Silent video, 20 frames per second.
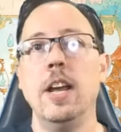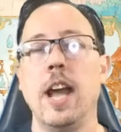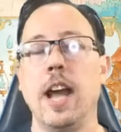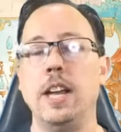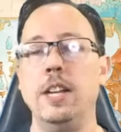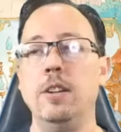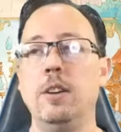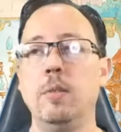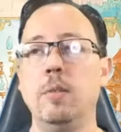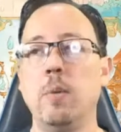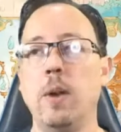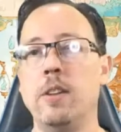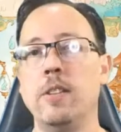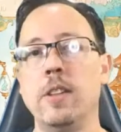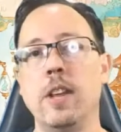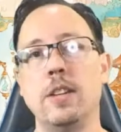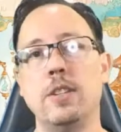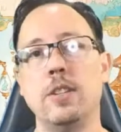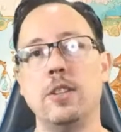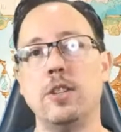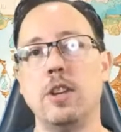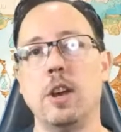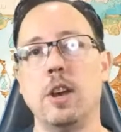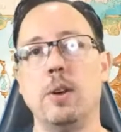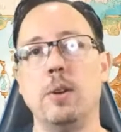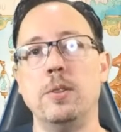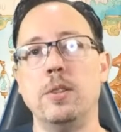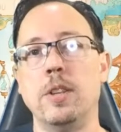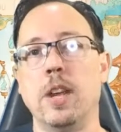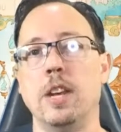and you can wear that to
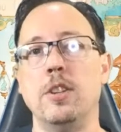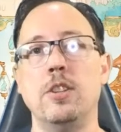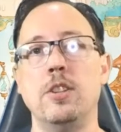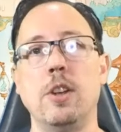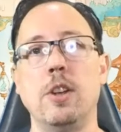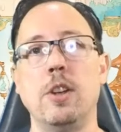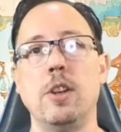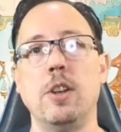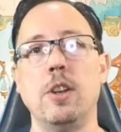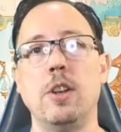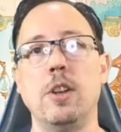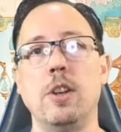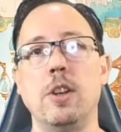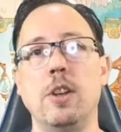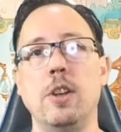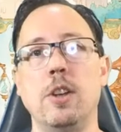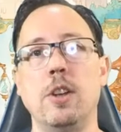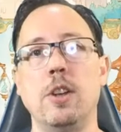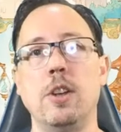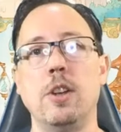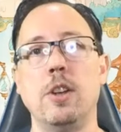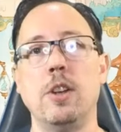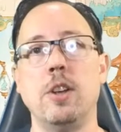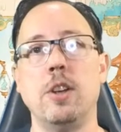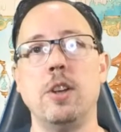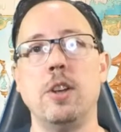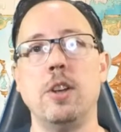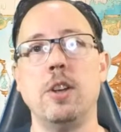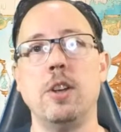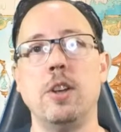shows and show that you were part of
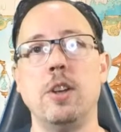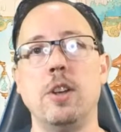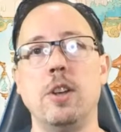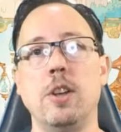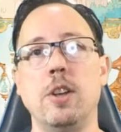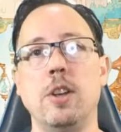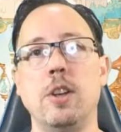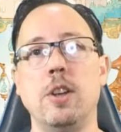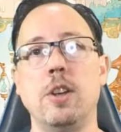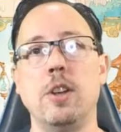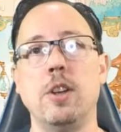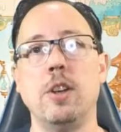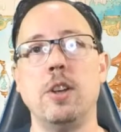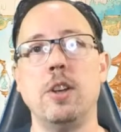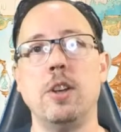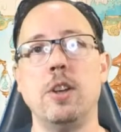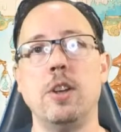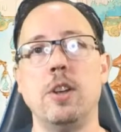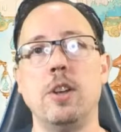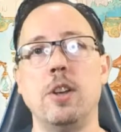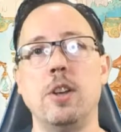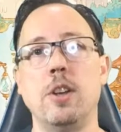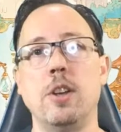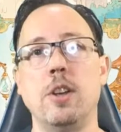Flamecraft. So I think that's really cool.